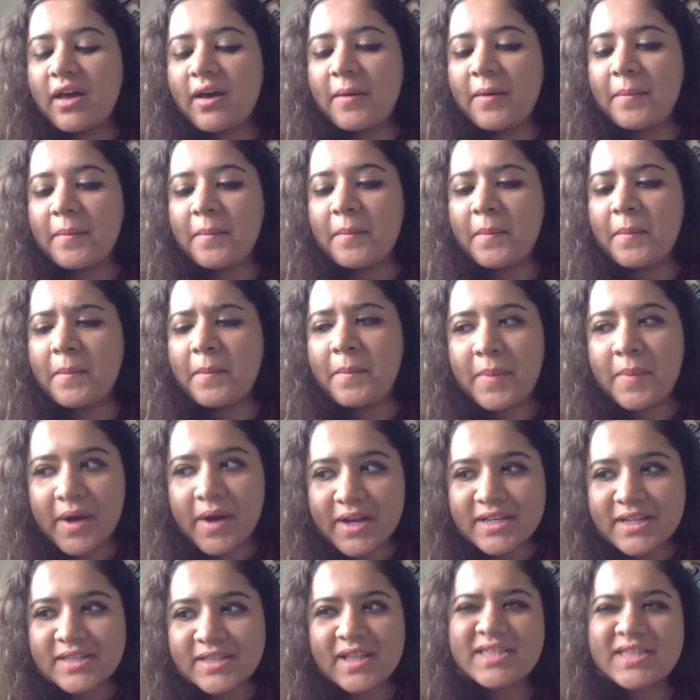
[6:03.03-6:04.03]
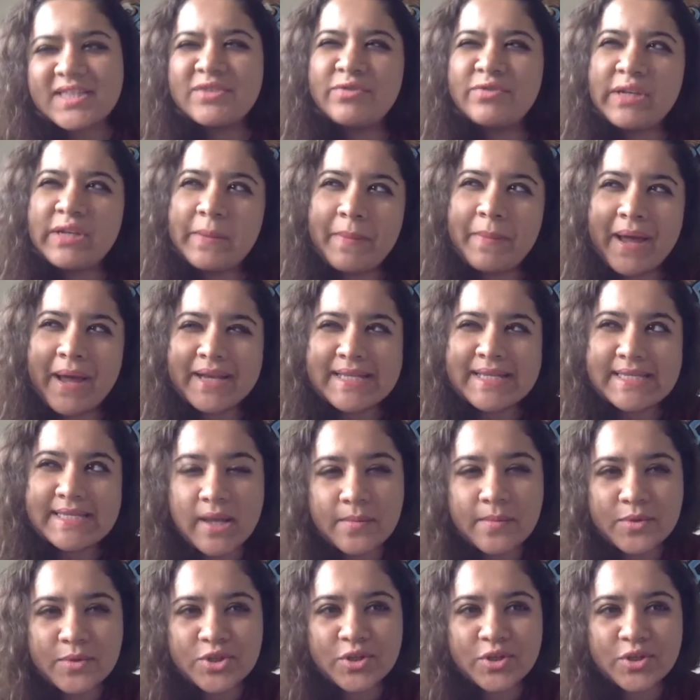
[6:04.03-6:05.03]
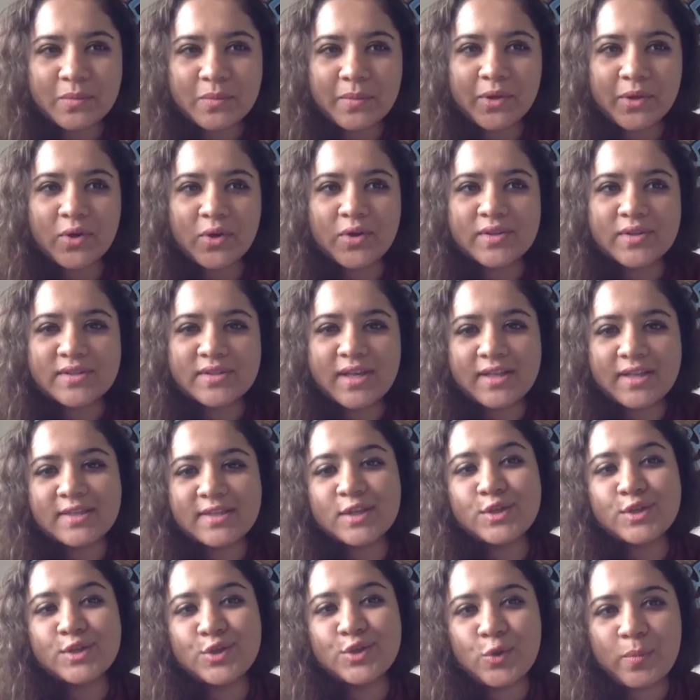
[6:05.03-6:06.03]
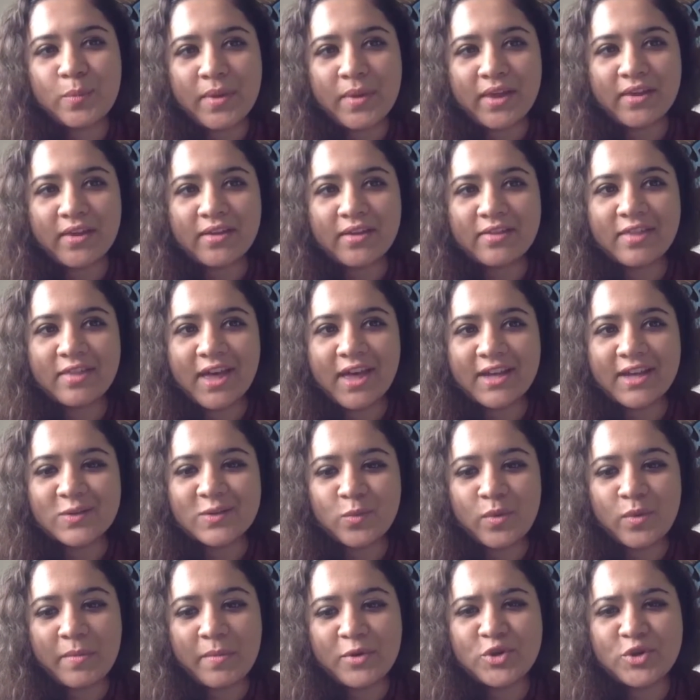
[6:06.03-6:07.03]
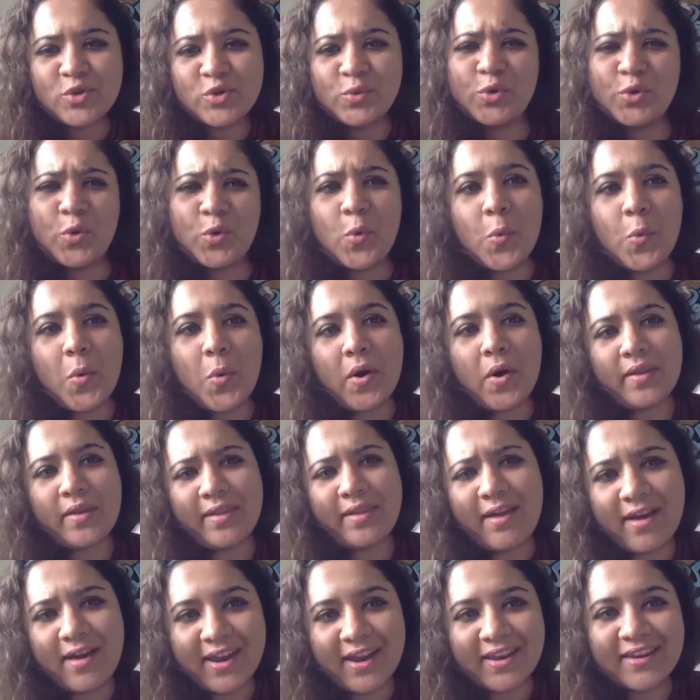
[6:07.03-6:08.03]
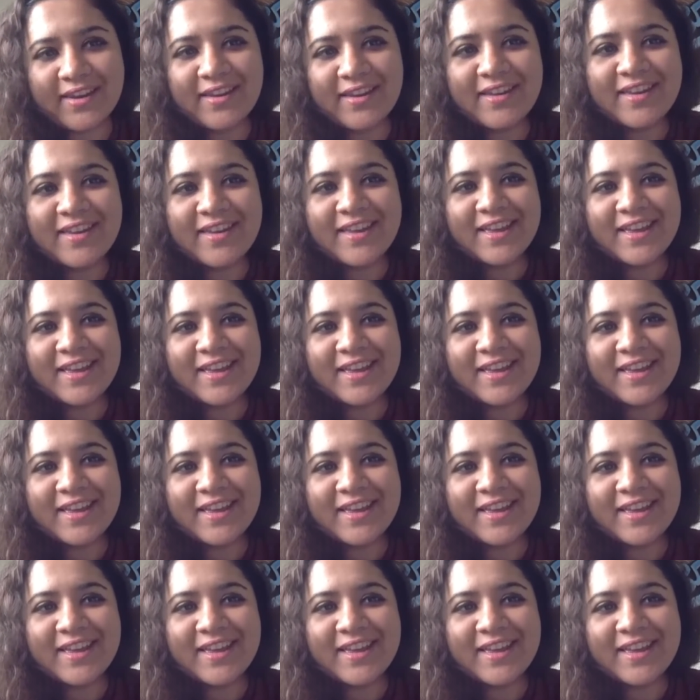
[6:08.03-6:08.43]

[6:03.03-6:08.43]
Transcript: But that's a really bad assumption because that's assuming that women don't go online.